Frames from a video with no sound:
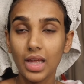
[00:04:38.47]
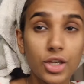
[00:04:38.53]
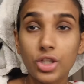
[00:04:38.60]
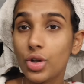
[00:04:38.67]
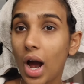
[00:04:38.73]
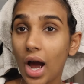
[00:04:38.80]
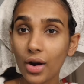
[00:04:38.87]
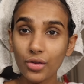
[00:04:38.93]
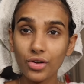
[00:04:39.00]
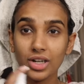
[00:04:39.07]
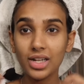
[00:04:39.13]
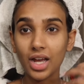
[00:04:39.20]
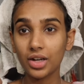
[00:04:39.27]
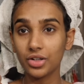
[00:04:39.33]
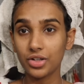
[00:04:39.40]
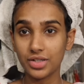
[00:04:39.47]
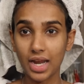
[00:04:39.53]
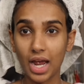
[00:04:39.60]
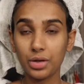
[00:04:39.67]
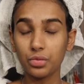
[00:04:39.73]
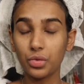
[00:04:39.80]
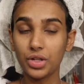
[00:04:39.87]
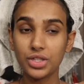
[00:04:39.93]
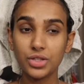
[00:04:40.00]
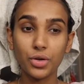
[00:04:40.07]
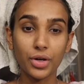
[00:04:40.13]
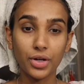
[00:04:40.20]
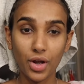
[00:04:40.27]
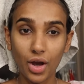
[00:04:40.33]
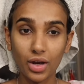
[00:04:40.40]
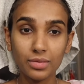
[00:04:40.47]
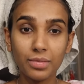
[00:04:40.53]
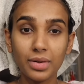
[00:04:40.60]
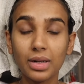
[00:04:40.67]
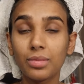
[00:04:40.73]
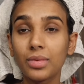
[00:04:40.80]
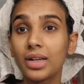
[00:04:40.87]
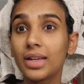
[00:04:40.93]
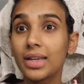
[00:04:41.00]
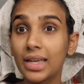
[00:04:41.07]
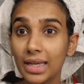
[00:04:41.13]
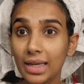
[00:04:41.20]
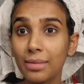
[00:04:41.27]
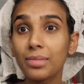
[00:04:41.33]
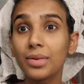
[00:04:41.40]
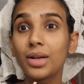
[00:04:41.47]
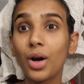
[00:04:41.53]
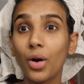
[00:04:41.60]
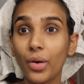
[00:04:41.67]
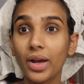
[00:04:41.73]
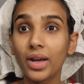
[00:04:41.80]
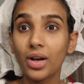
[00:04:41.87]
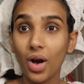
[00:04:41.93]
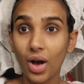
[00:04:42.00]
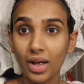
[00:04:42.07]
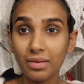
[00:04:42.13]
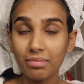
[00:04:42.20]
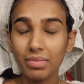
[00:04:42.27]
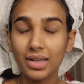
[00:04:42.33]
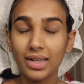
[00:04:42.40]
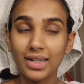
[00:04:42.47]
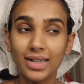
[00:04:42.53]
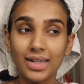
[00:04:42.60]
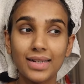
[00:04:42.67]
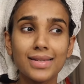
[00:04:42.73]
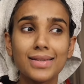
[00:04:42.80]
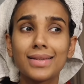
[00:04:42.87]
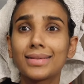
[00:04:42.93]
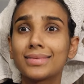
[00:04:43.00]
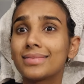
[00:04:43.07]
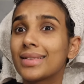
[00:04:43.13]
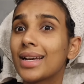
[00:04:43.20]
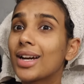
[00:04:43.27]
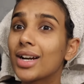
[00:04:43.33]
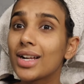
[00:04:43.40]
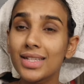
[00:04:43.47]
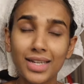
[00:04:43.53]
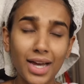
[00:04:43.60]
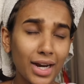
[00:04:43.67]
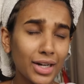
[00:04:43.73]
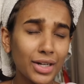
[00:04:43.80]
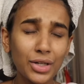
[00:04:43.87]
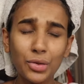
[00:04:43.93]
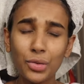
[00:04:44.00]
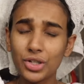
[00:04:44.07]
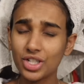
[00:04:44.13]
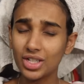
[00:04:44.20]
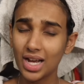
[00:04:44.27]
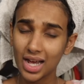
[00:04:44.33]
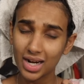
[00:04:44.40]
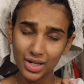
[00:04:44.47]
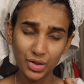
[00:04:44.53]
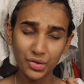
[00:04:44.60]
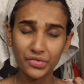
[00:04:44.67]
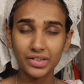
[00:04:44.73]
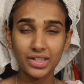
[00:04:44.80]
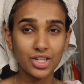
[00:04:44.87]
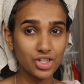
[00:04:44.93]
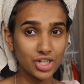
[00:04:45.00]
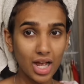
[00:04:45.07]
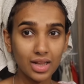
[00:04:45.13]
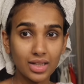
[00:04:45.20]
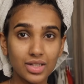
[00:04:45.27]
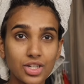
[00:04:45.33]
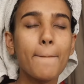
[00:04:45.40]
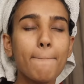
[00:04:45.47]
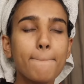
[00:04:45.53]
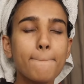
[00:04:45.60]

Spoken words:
So I don't really understand what's going on, but I'm gonna keep going on because a girl's gotta do what she gotta do for this challenge.